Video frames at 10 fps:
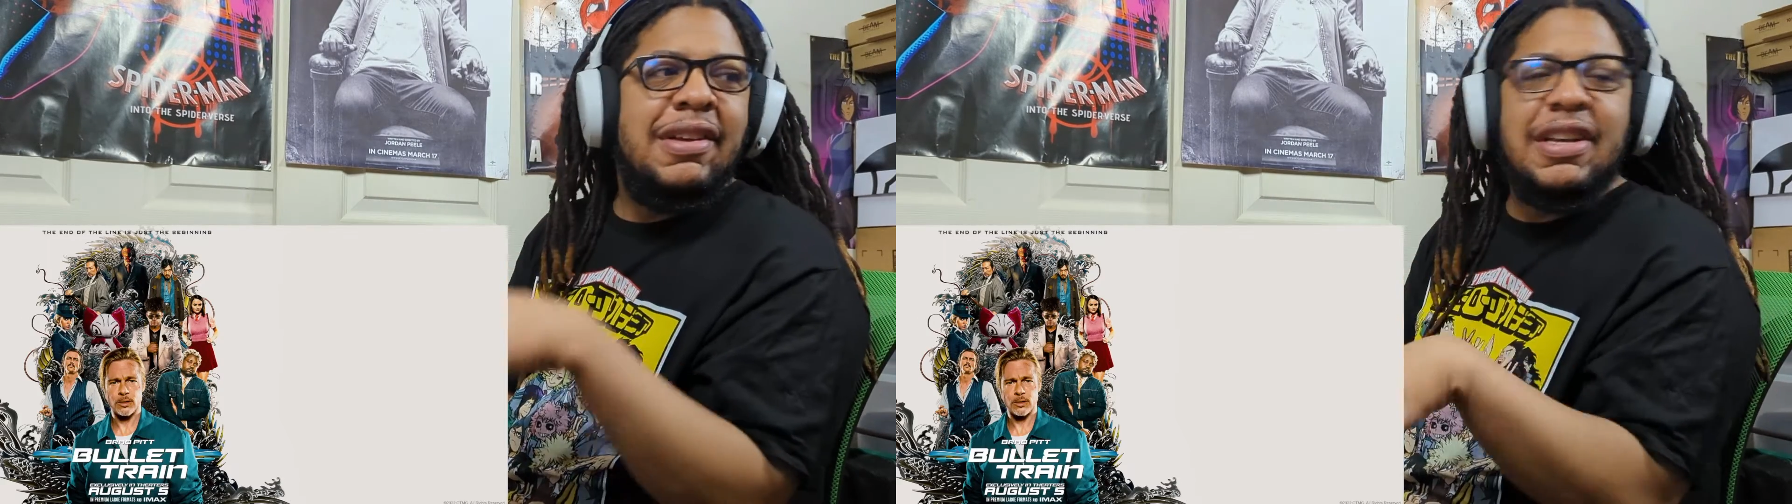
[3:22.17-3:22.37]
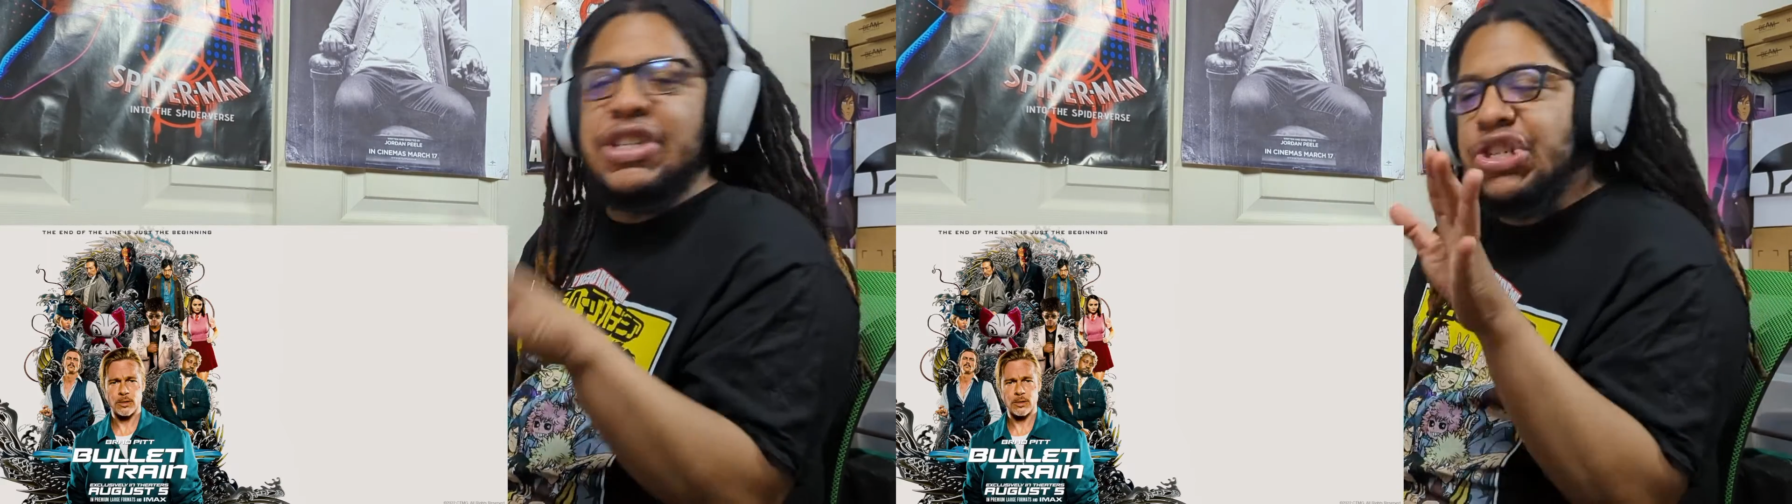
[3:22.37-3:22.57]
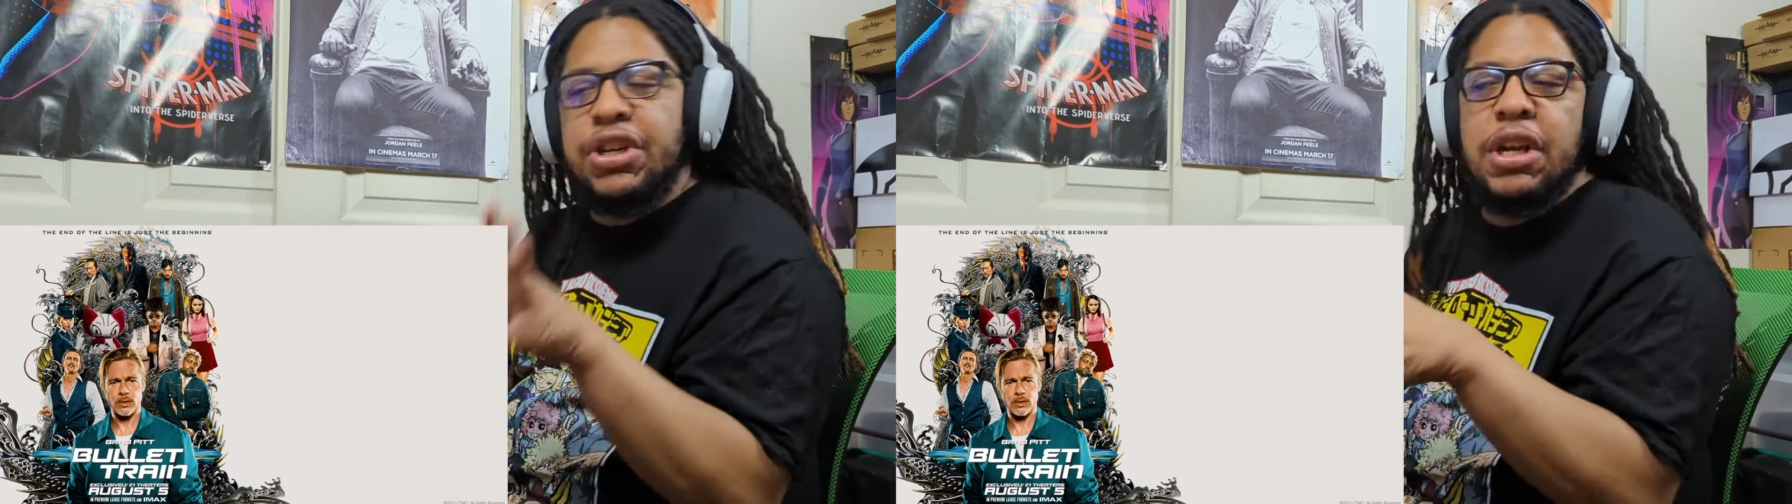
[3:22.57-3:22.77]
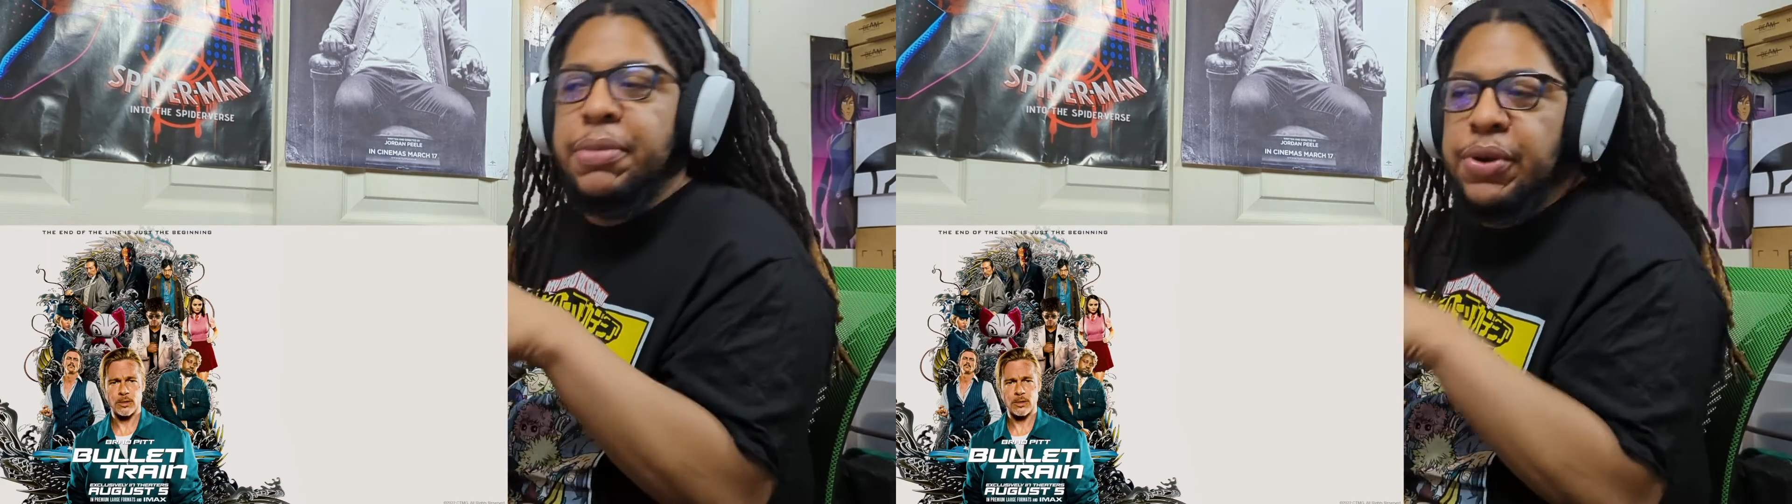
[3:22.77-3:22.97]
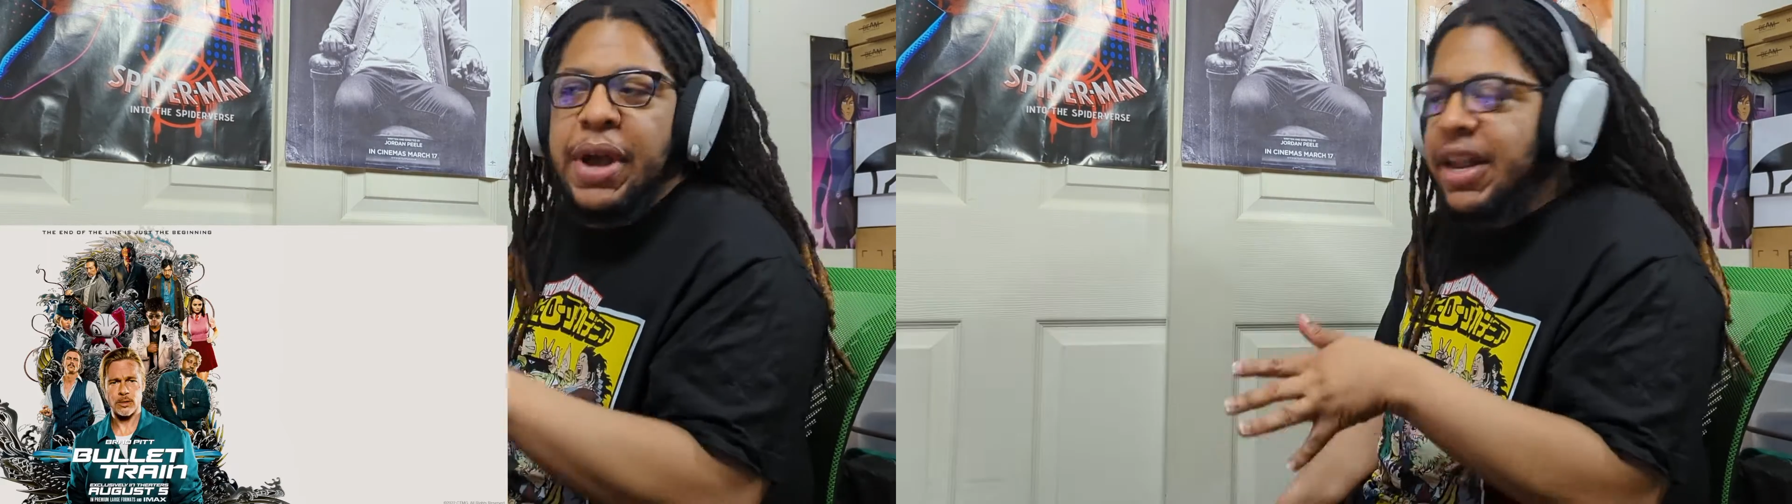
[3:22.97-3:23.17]
because of
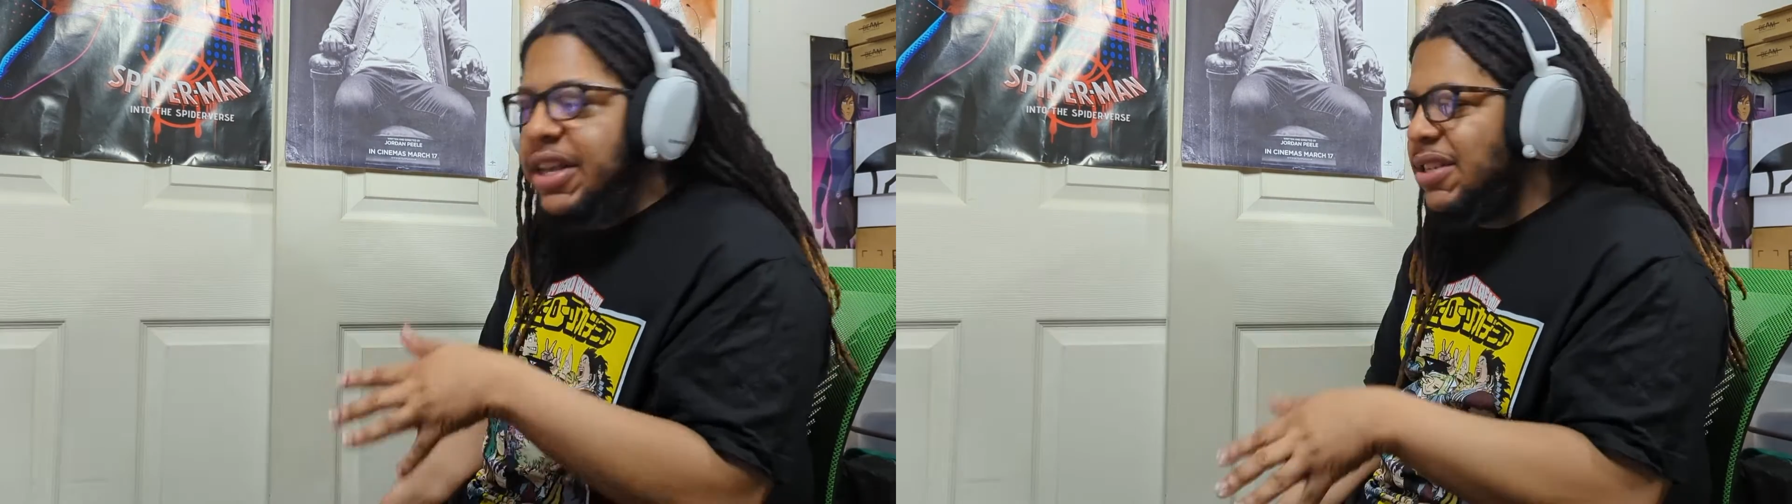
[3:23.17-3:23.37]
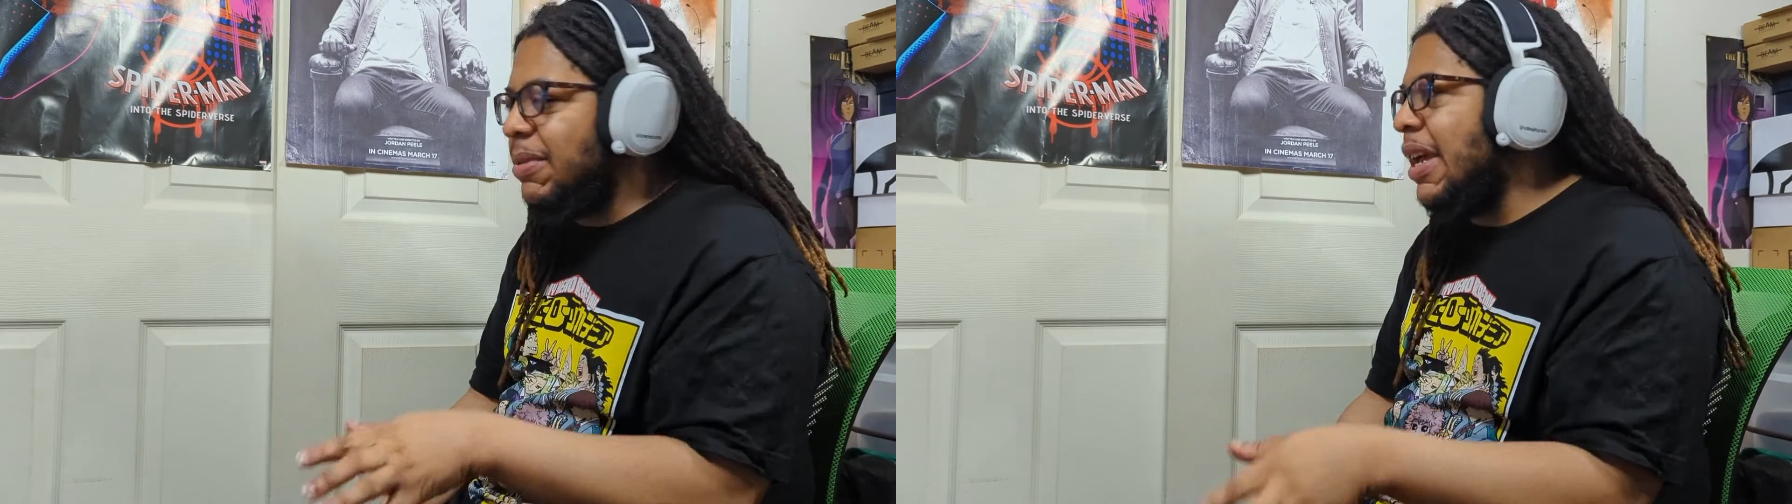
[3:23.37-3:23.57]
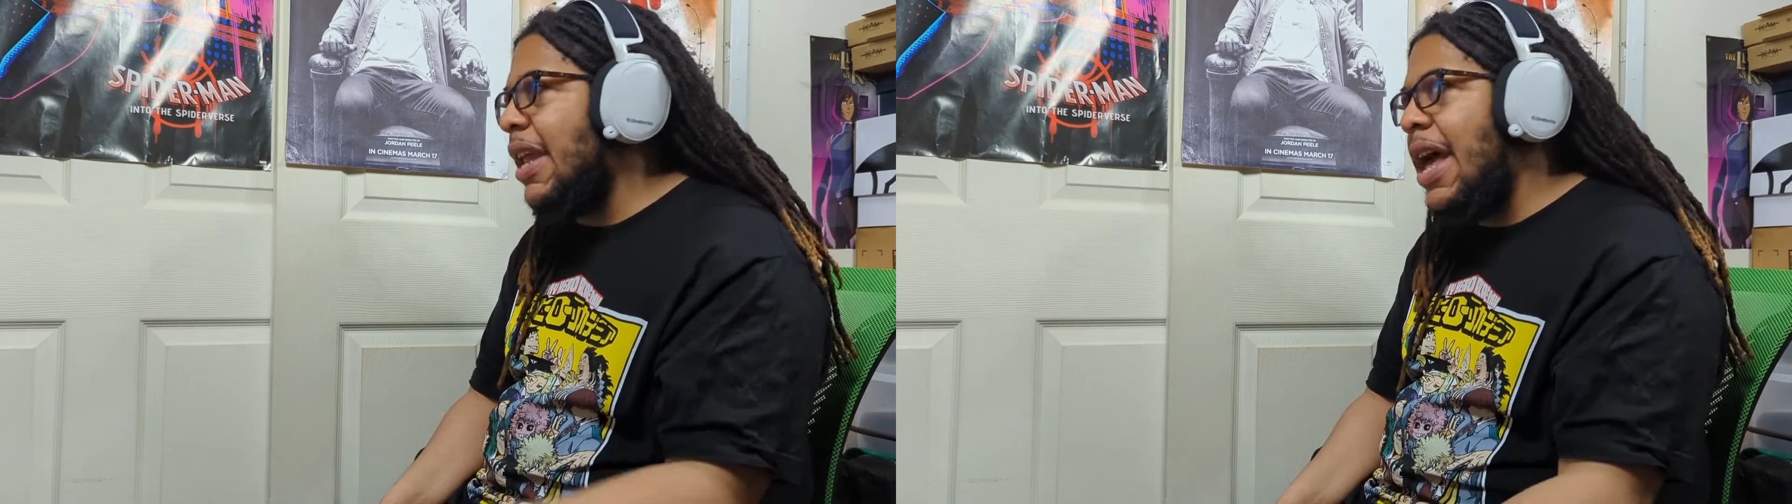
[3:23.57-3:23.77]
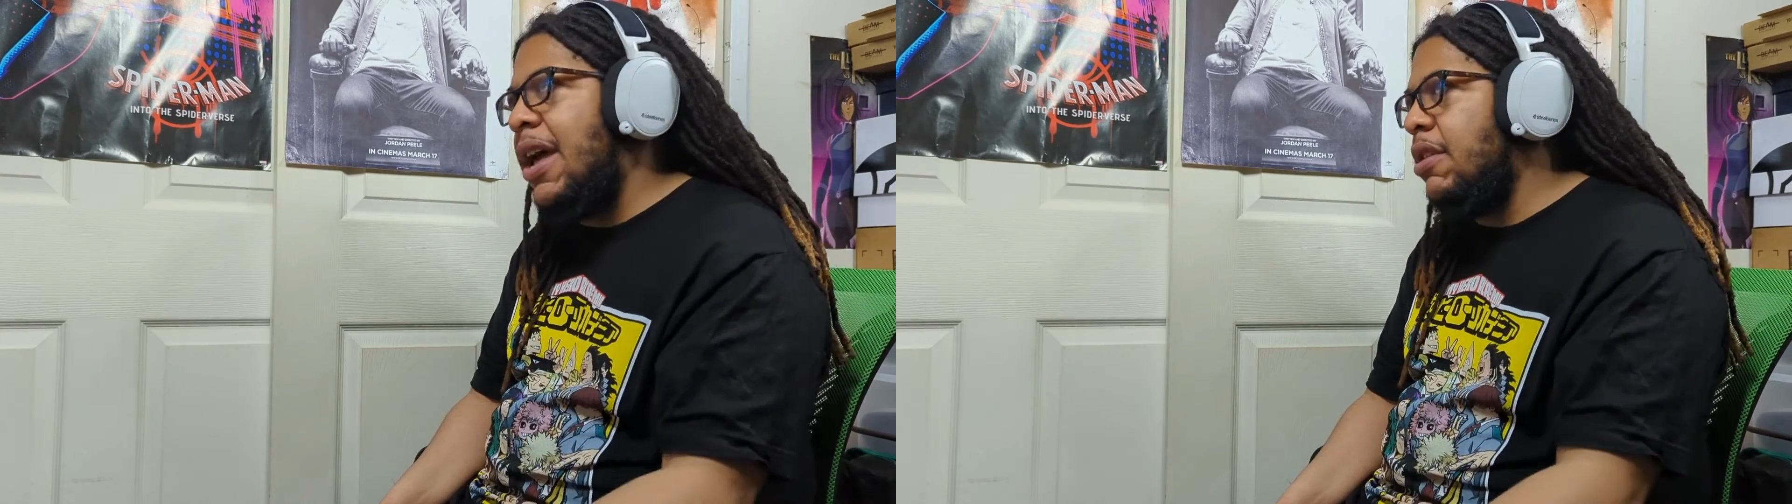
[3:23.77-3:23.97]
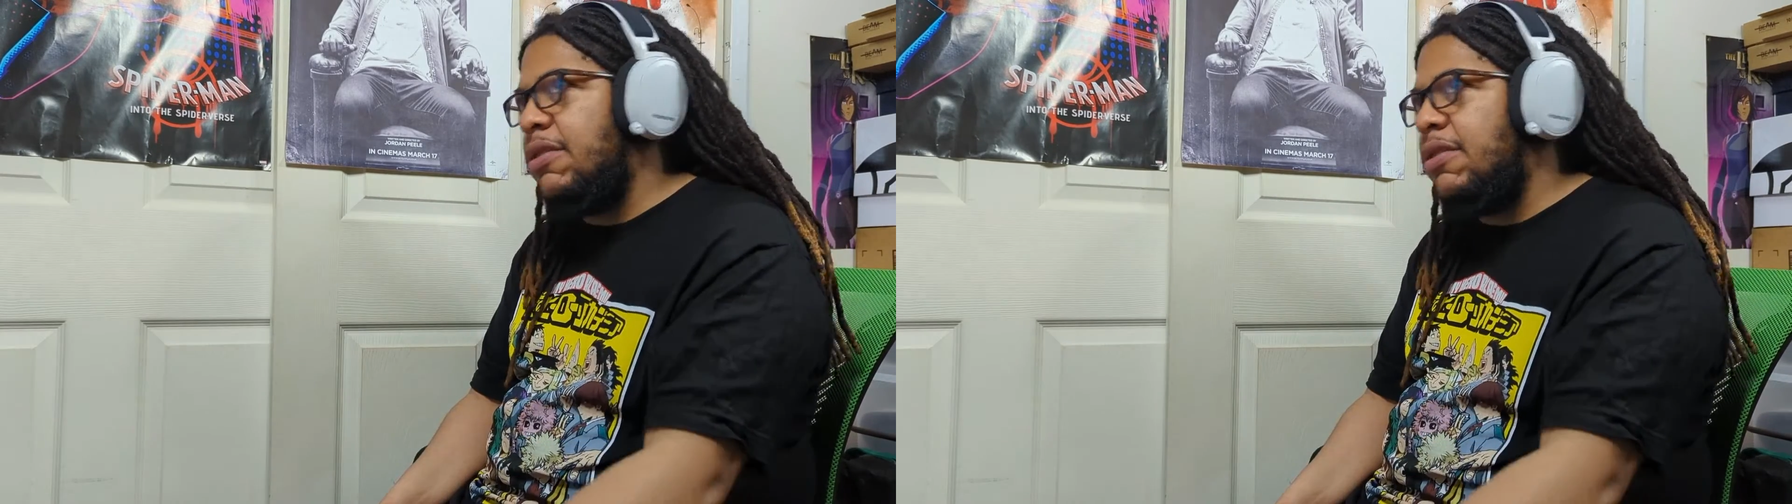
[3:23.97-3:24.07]
streaming, you gotta explain that.